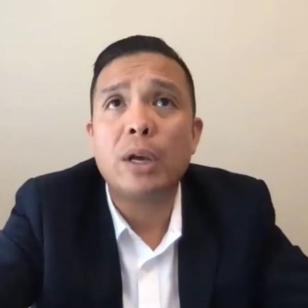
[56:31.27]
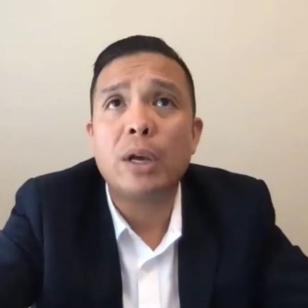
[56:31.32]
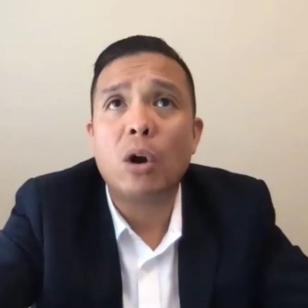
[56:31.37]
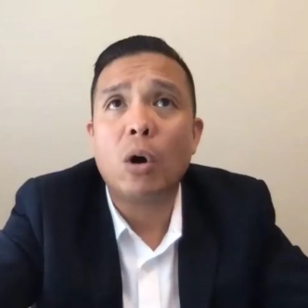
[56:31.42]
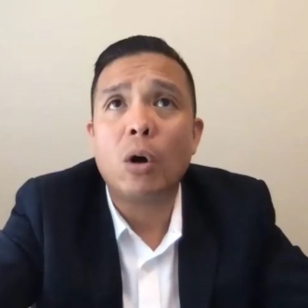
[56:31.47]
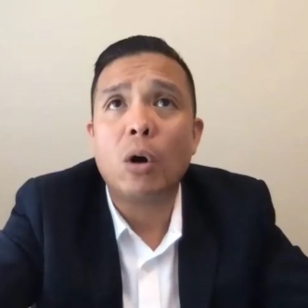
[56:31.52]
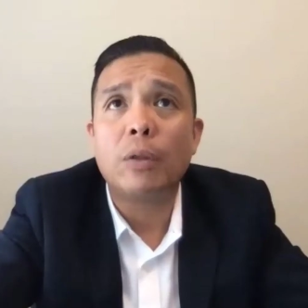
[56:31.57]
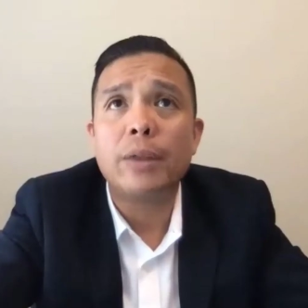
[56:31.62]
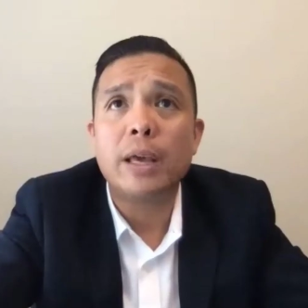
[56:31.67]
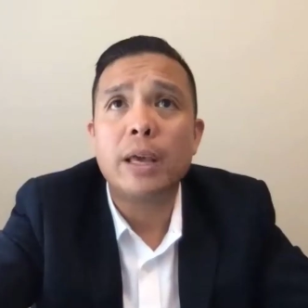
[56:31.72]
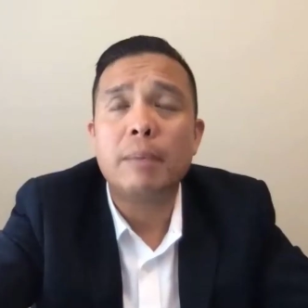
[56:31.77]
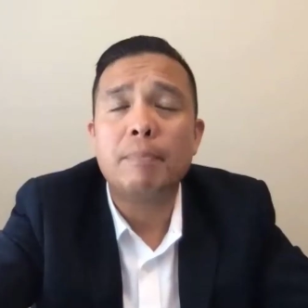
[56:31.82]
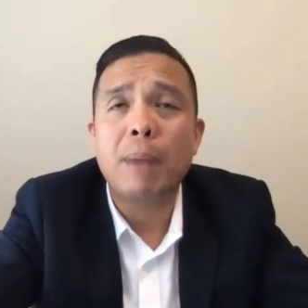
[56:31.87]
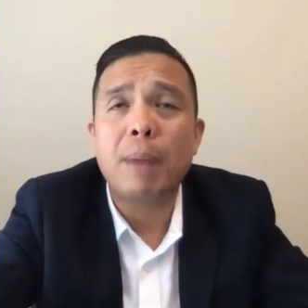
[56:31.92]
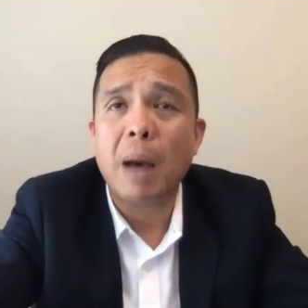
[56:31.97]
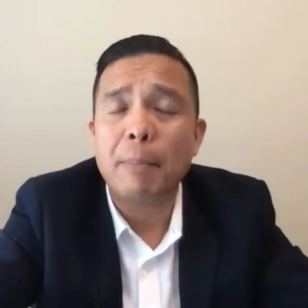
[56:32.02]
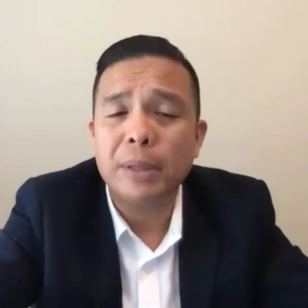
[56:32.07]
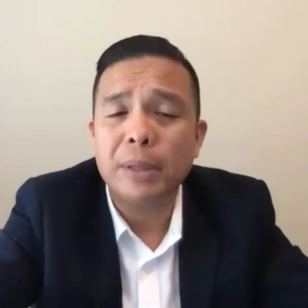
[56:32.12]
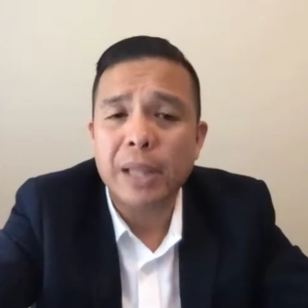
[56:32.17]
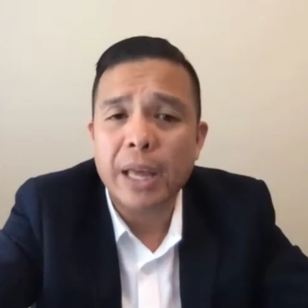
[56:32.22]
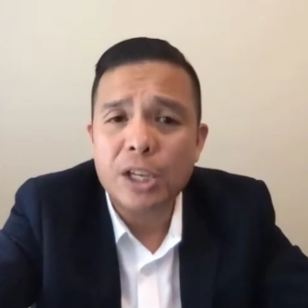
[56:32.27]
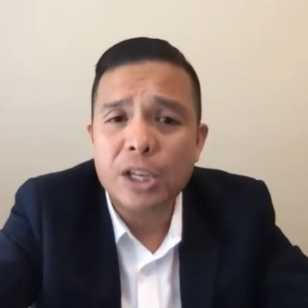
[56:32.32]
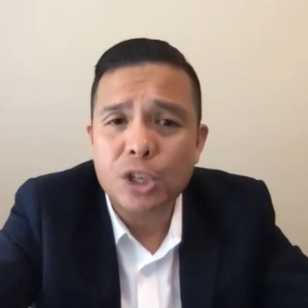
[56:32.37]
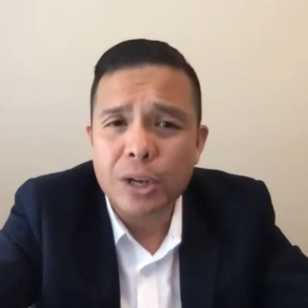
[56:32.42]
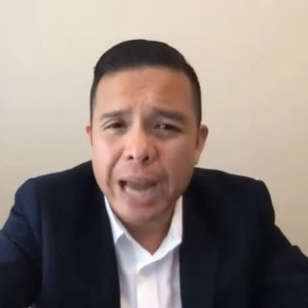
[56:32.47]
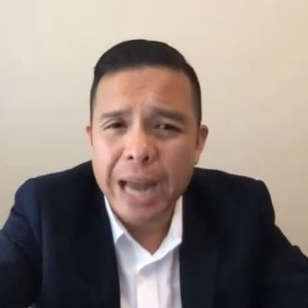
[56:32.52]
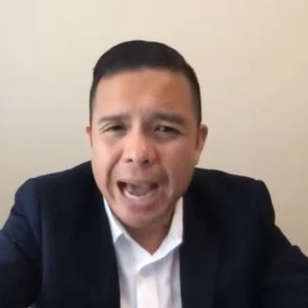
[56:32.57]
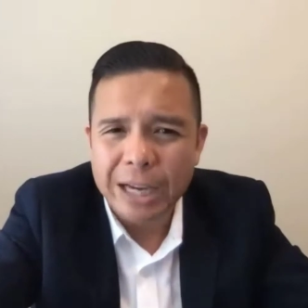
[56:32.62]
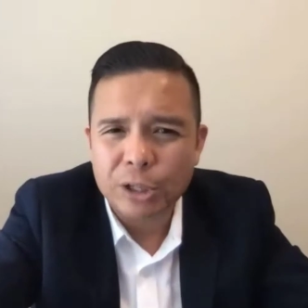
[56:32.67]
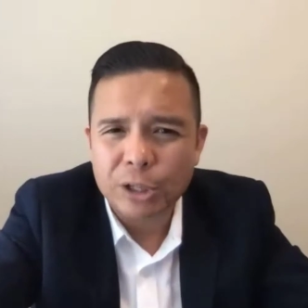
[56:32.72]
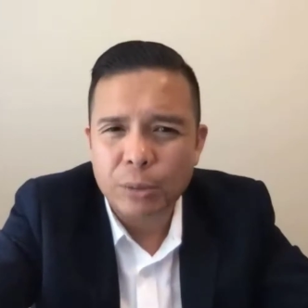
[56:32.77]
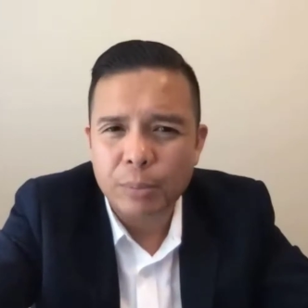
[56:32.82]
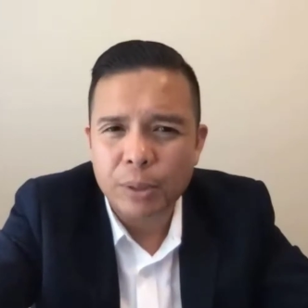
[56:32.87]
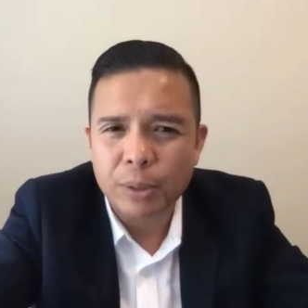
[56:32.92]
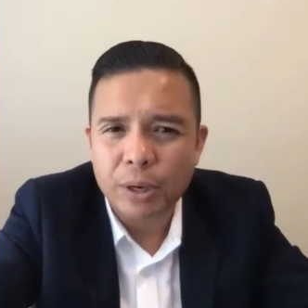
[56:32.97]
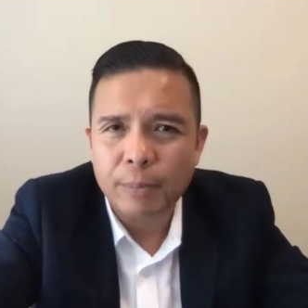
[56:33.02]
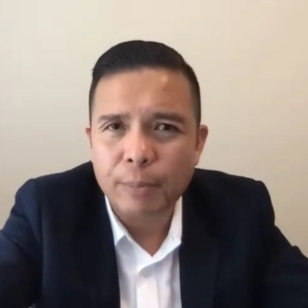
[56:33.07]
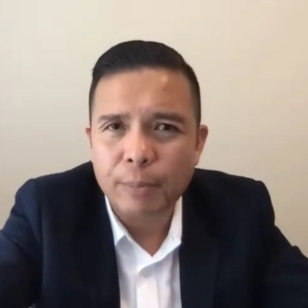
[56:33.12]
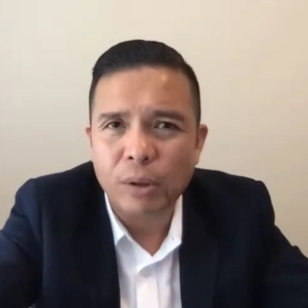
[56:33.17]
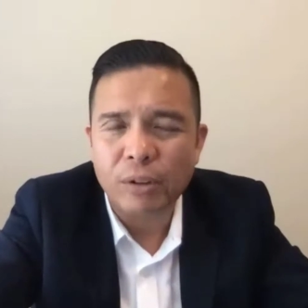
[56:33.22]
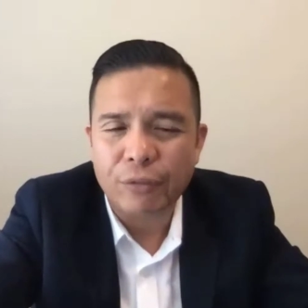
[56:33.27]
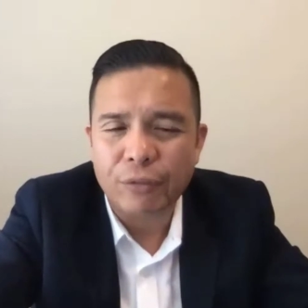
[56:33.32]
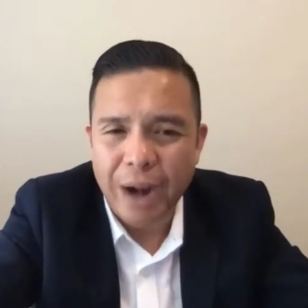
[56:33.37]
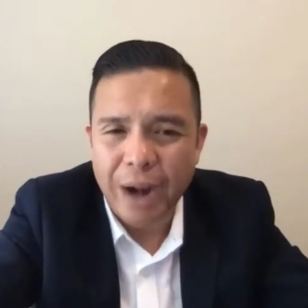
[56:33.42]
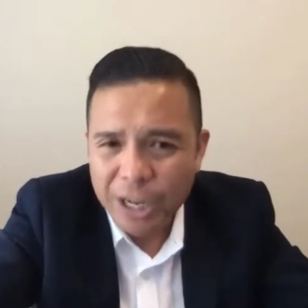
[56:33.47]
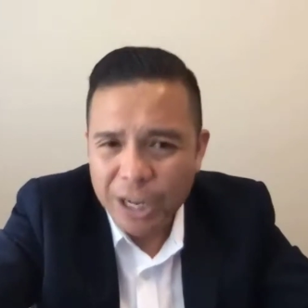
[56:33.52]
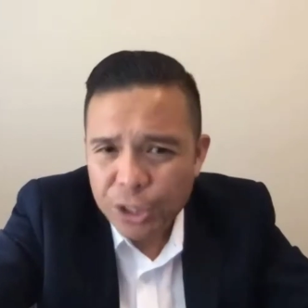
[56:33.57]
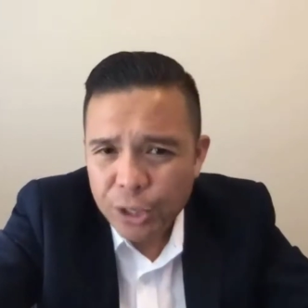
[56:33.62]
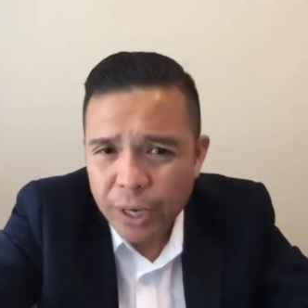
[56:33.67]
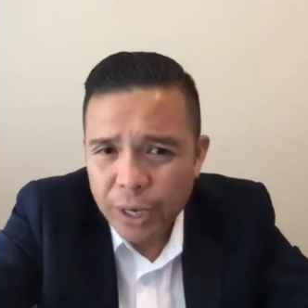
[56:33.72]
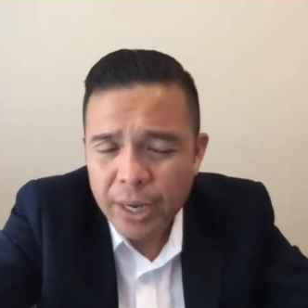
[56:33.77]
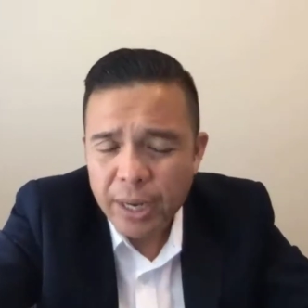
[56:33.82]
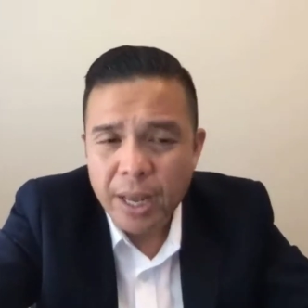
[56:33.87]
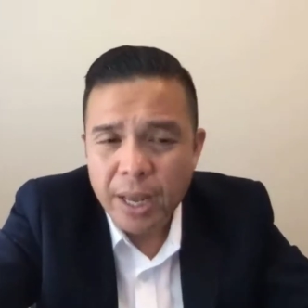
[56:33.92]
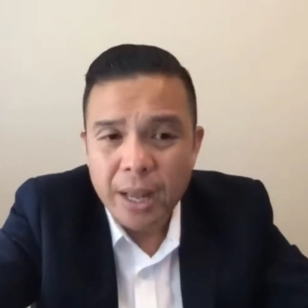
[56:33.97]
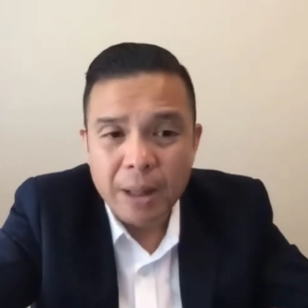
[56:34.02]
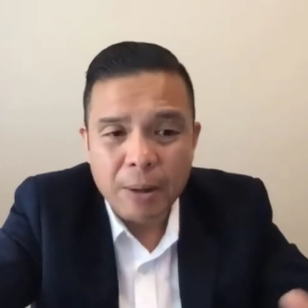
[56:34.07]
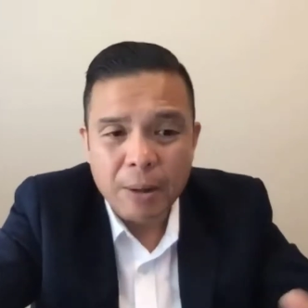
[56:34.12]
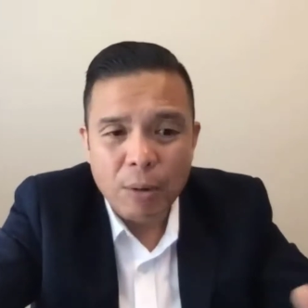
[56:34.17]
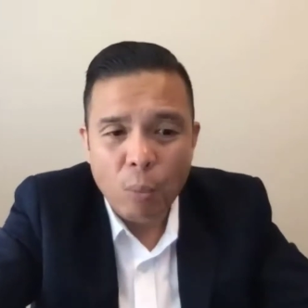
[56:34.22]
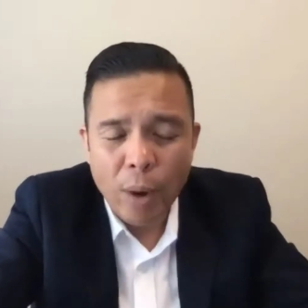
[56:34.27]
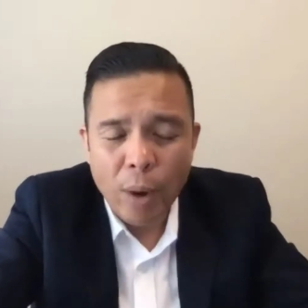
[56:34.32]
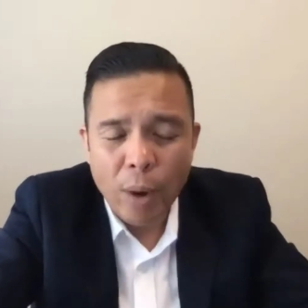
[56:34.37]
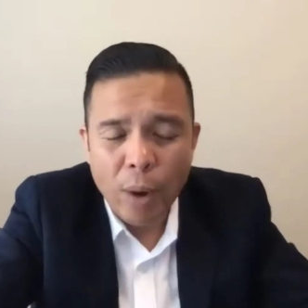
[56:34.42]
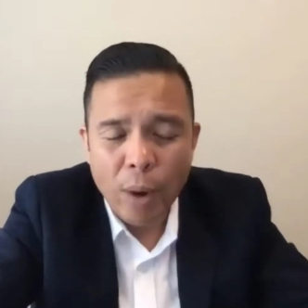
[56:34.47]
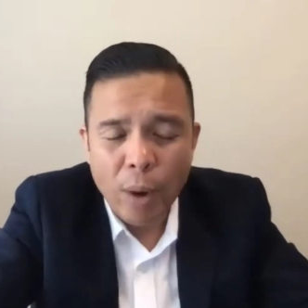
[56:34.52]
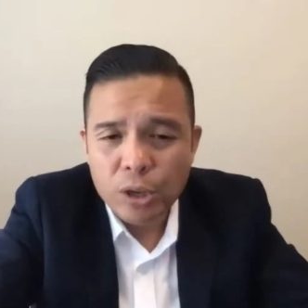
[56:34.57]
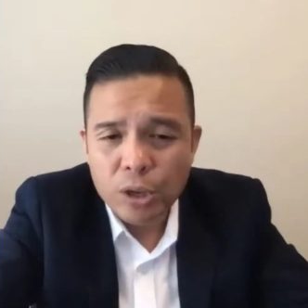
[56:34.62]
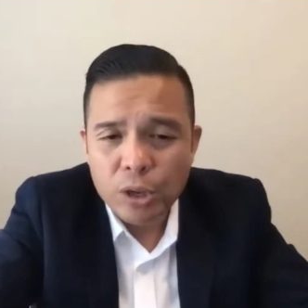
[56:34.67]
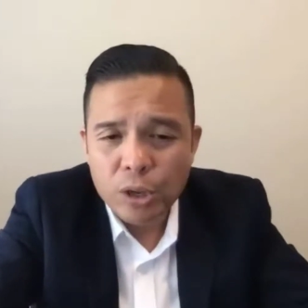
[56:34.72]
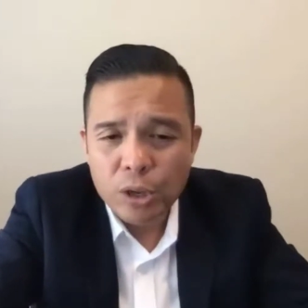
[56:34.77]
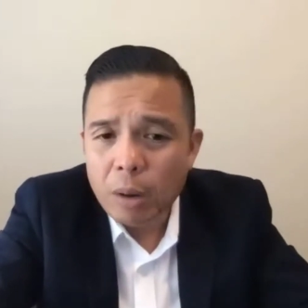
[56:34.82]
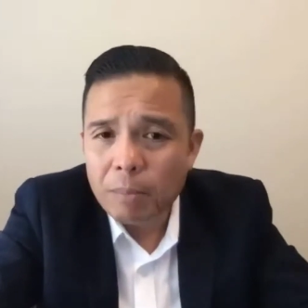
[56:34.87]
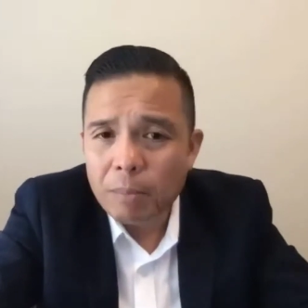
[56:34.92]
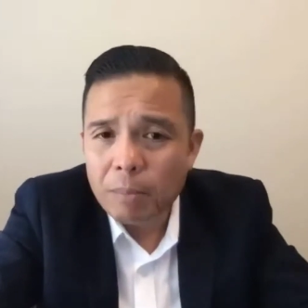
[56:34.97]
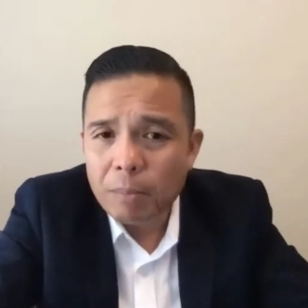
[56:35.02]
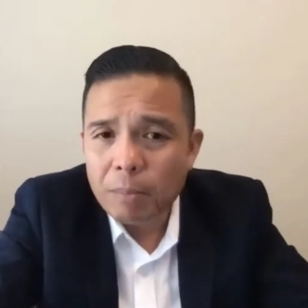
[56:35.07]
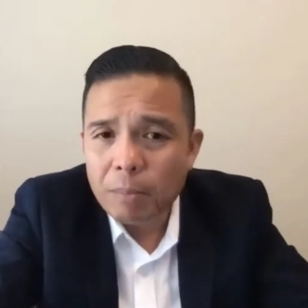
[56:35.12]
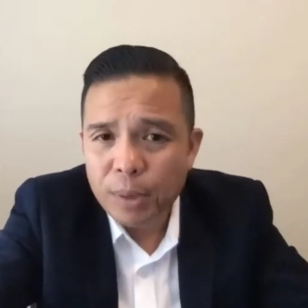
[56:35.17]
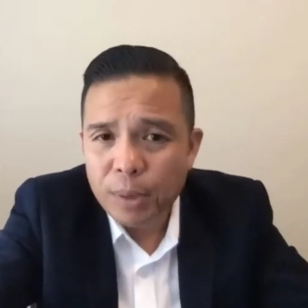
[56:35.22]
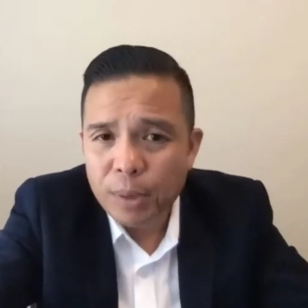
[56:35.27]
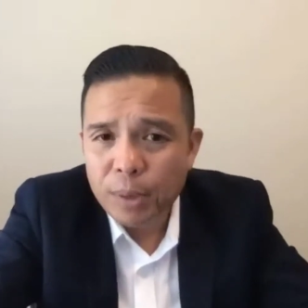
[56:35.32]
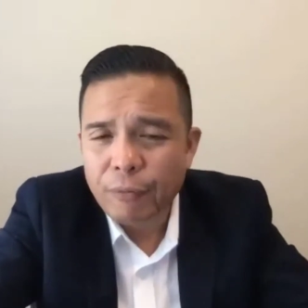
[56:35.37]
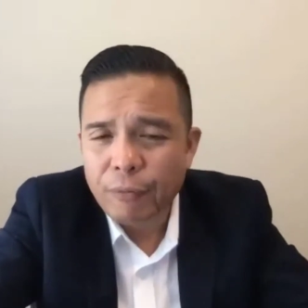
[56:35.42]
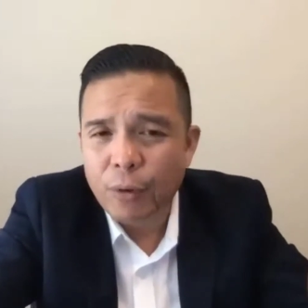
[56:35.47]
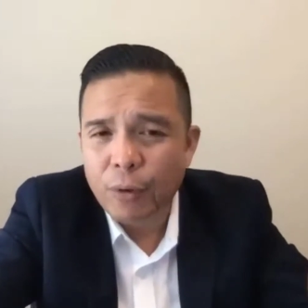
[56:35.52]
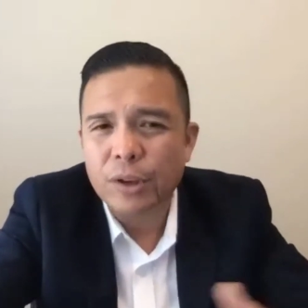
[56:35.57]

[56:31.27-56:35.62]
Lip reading: call the population attributable fraction. When you compute for